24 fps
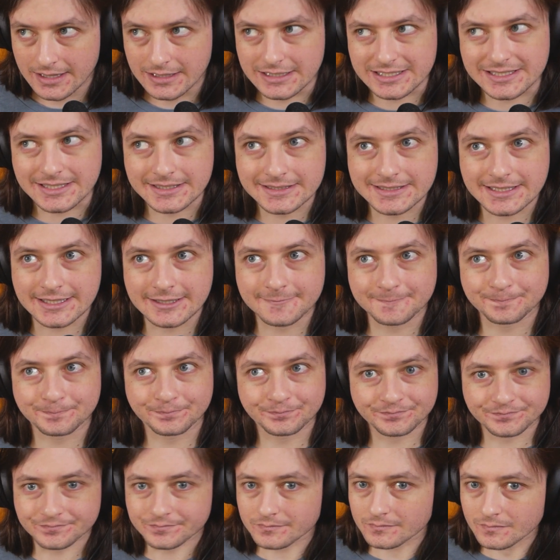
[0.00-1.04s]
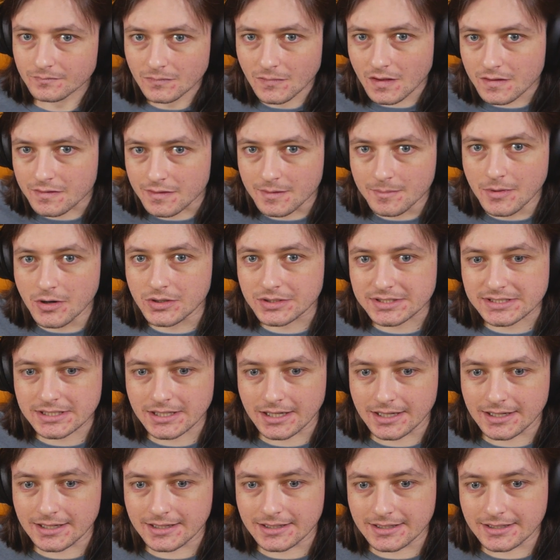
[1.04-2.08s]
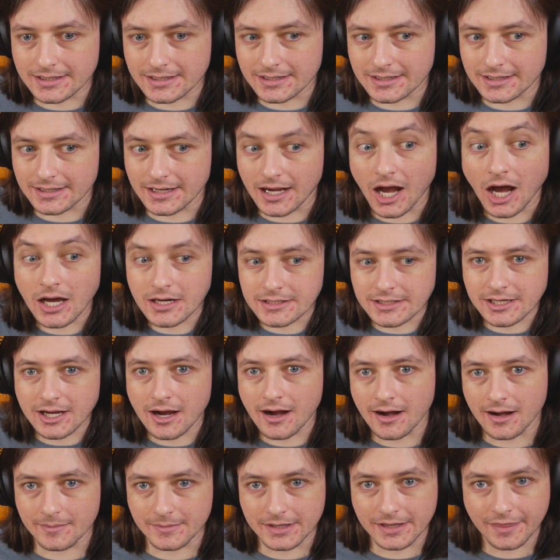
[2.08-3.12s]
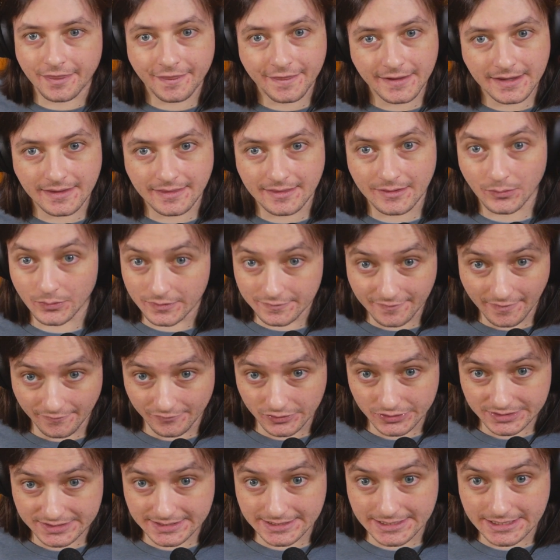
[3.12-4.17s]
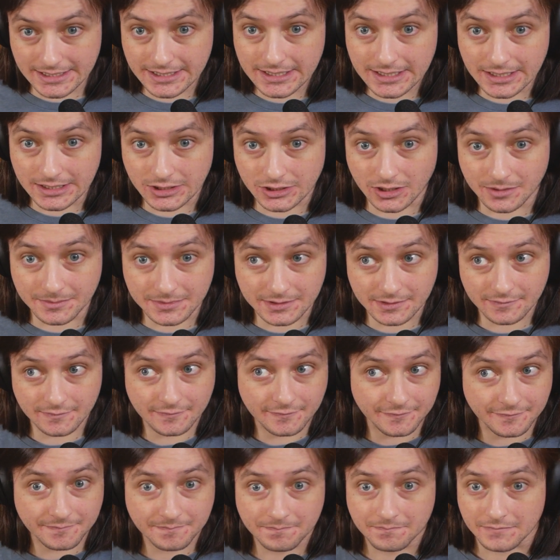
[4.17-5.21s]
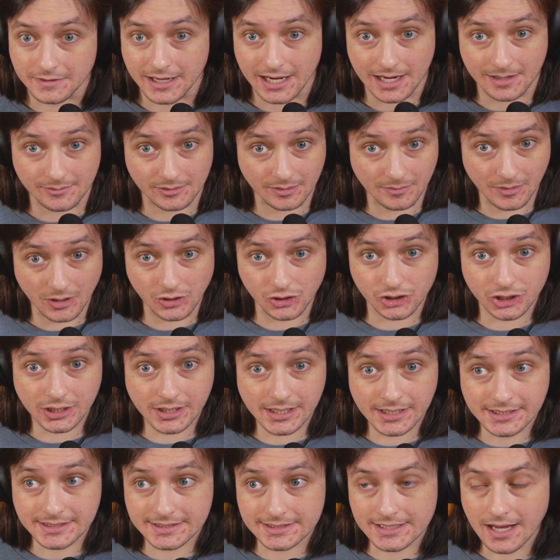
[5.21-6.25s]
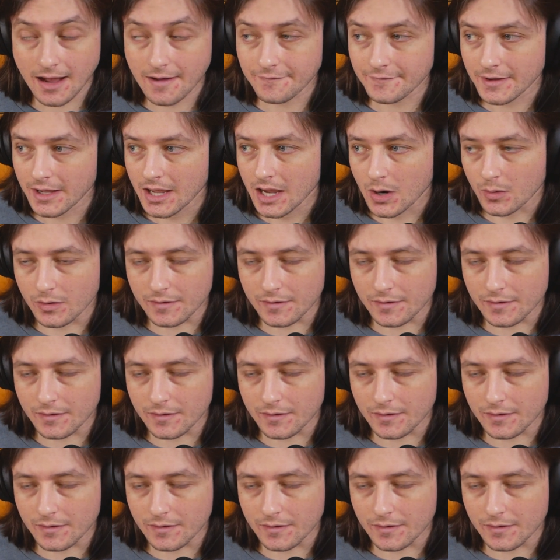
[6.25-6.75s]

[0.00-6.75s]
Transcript: This isn't the most uncommon thing that we've ever seen in terms of camera motion and stuff.